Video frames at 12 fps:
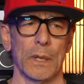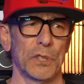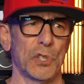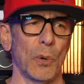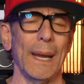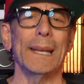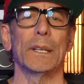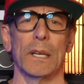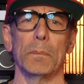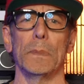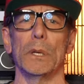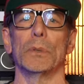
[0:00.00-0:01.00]
train
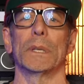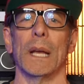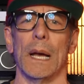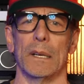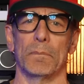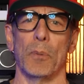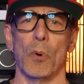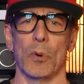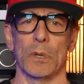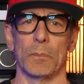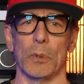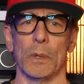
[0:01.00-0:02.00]
commute kind of
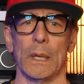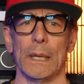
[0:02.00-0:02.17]
portable,